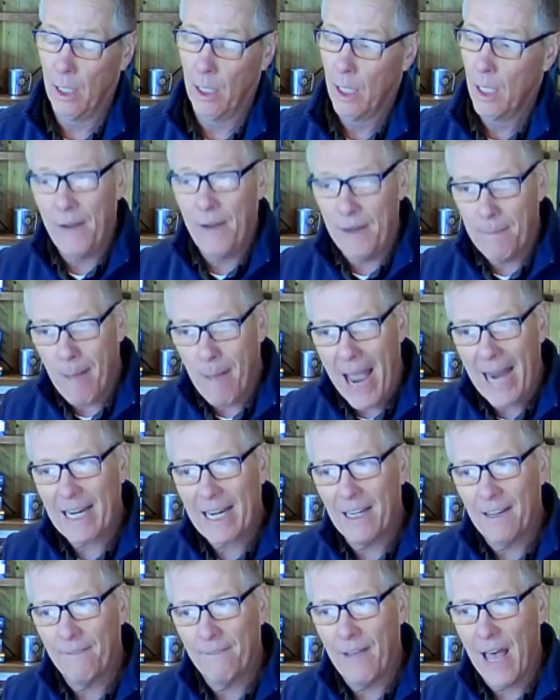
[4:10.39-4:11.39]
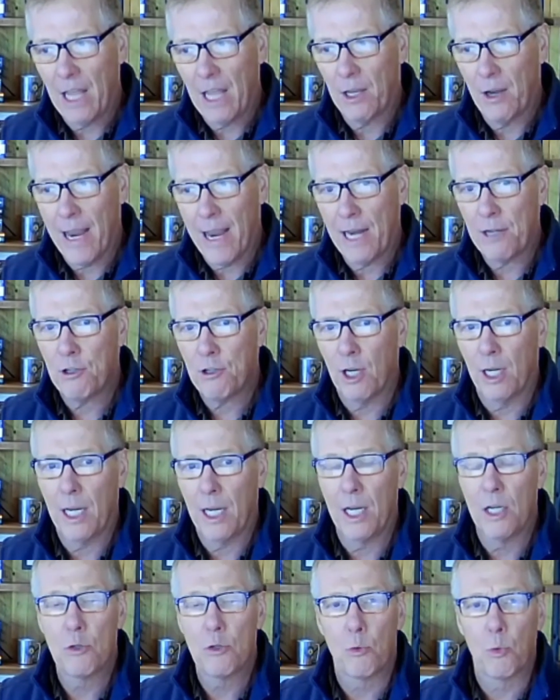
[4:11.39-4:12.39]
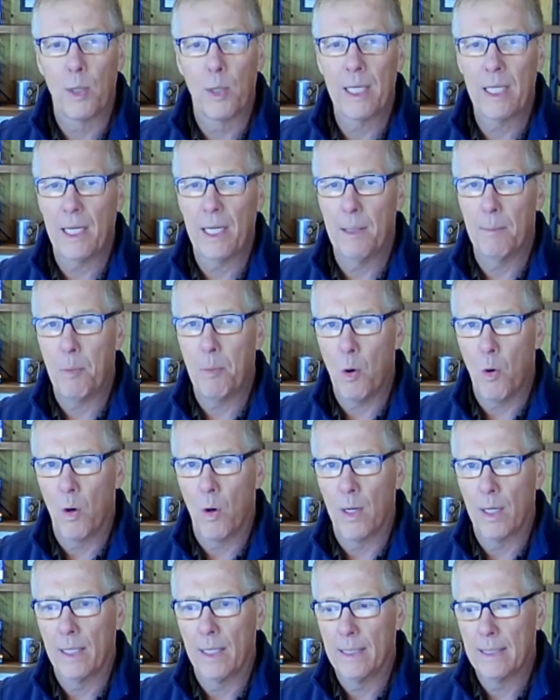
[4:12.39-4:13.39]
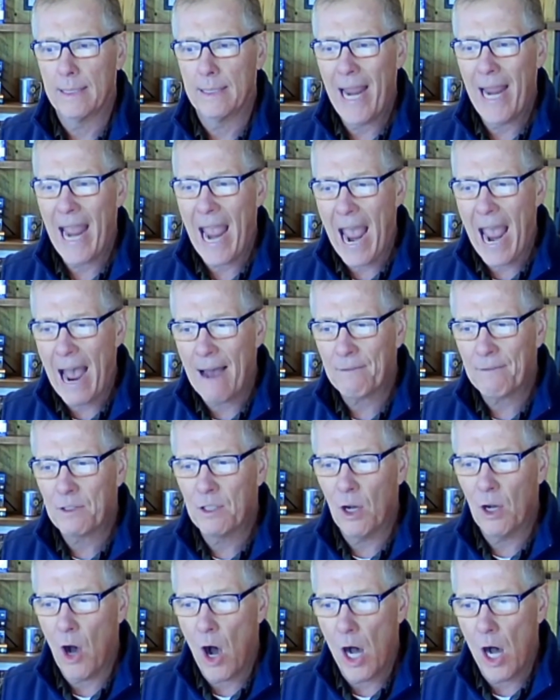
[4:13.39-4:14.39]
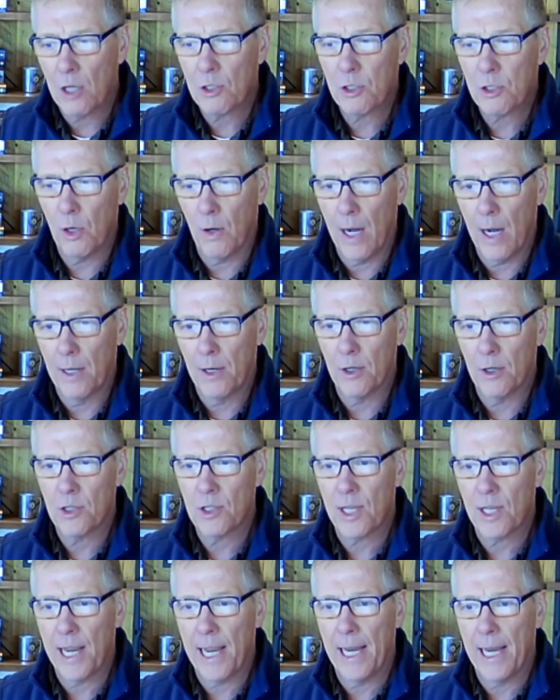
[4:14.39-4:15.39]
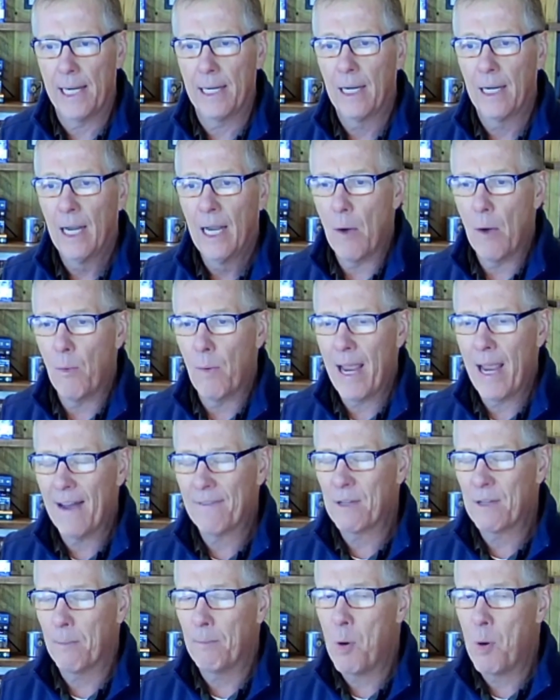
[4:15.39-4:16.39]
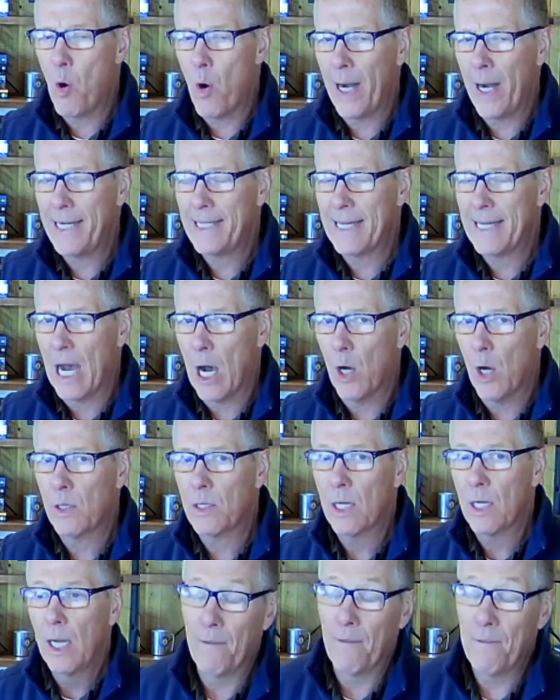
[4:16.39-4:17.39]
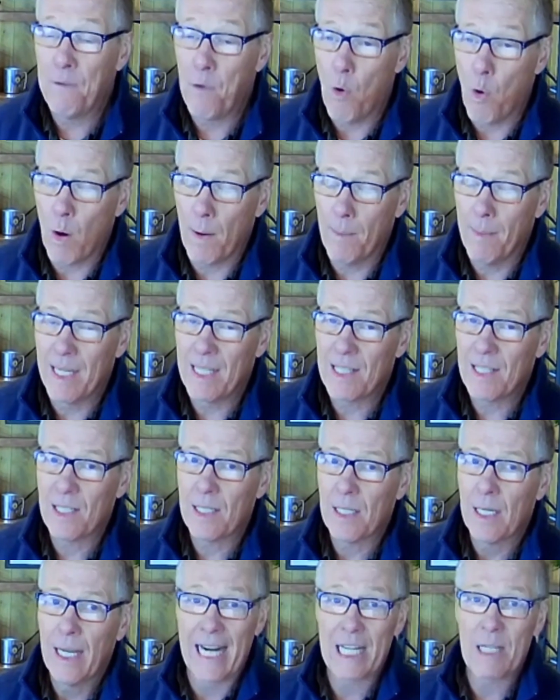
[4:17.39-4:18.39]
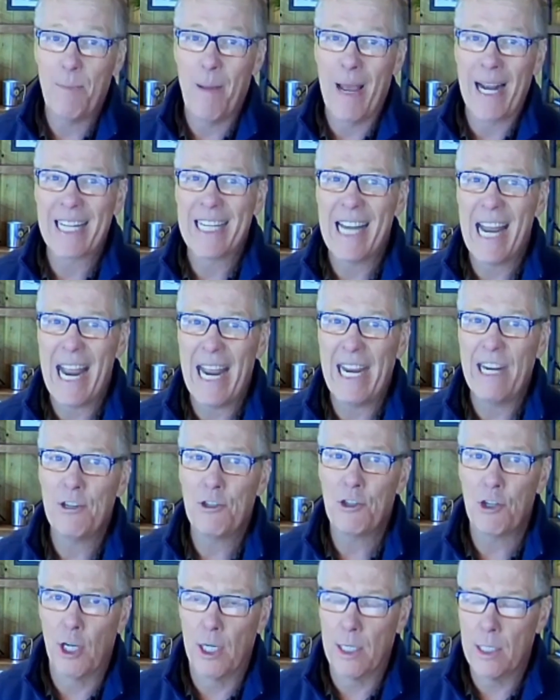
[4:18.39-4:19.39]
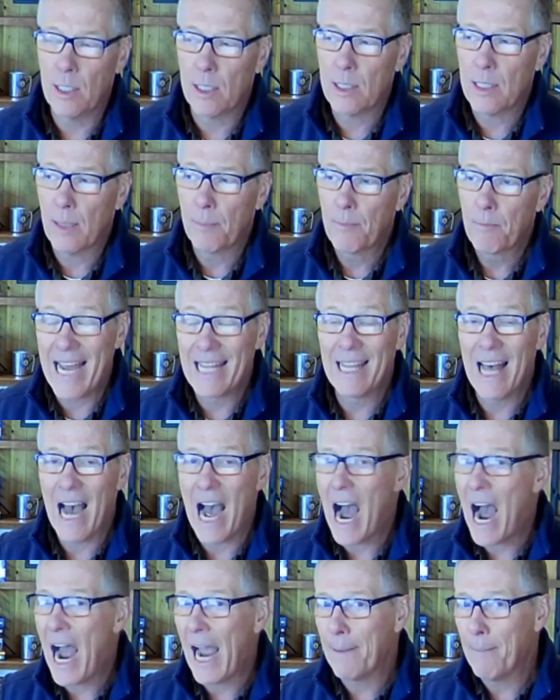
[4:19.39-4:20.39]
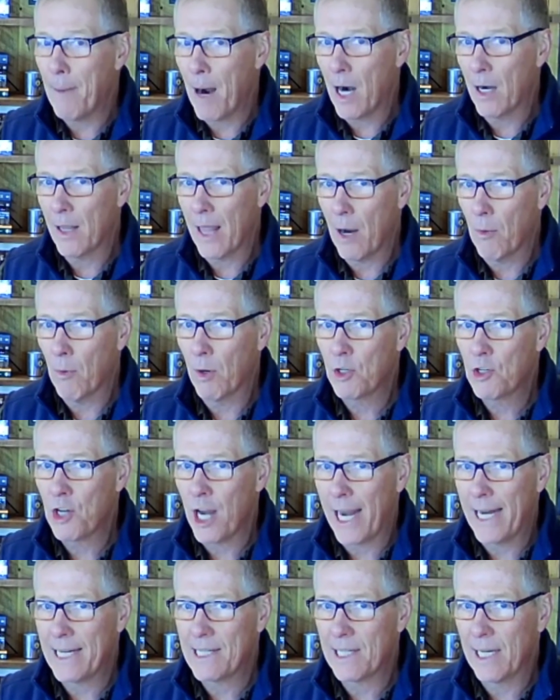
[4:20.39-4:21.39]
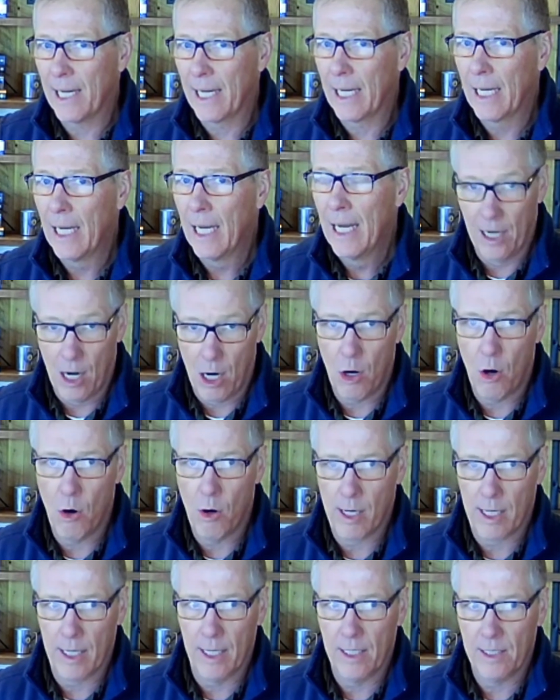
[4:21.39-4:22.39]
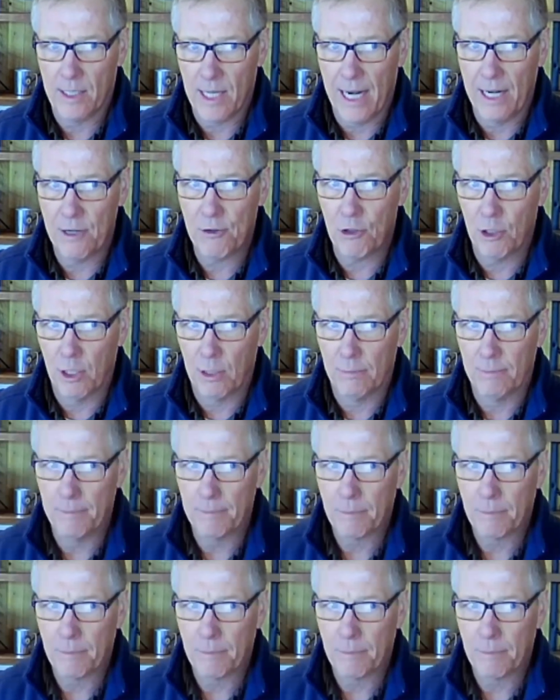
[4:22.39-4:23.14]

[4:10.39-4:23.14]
Feedback and evaluation is really important. We have to also understand that we have to point out performance expectations and the high bar that we're chasing in our organization.